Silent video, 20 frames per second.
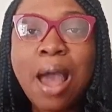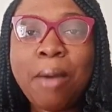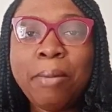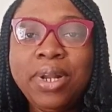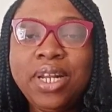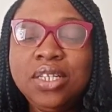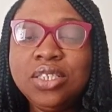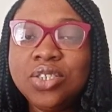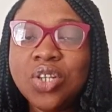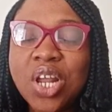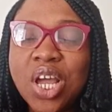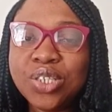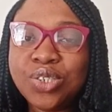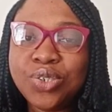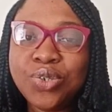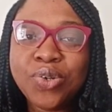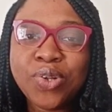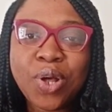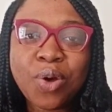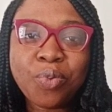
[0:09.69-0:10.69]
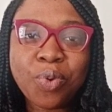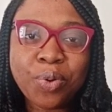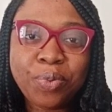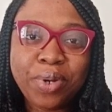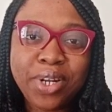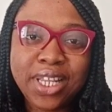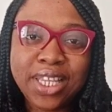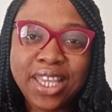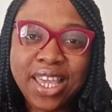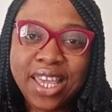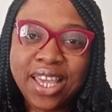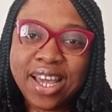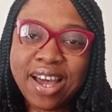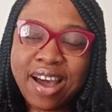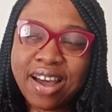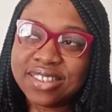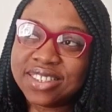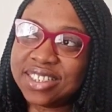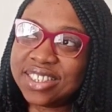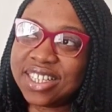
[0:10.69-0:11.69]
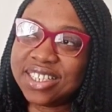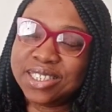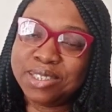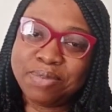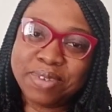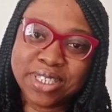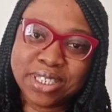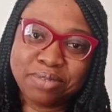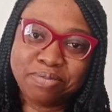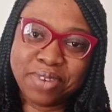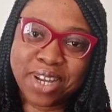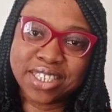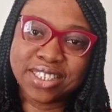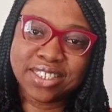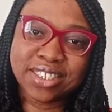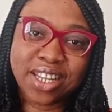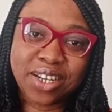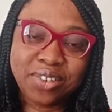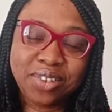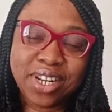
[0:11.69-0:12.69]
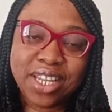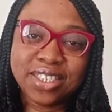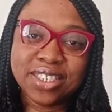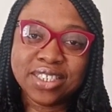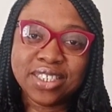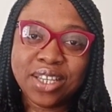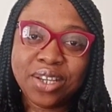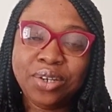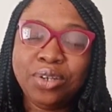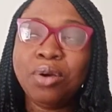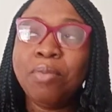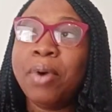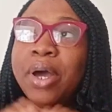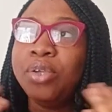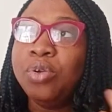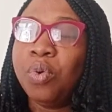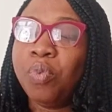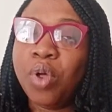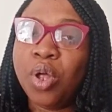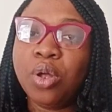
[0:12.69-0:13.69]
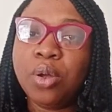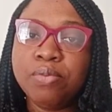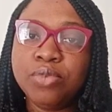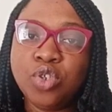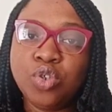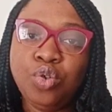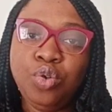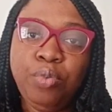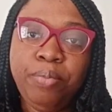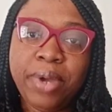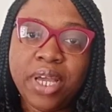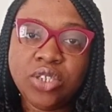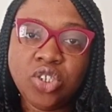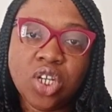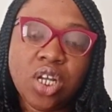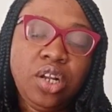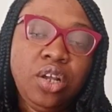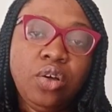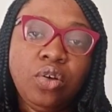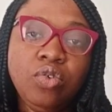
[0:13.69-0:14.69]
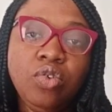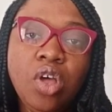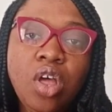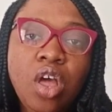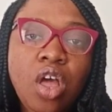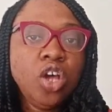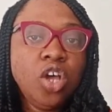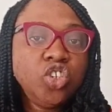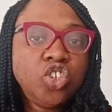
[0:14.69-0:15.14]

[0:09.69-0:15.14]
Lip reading: I'm an international award-winning cake artist that is based in Manchester, United Kingdom, and you're welcome to my channel.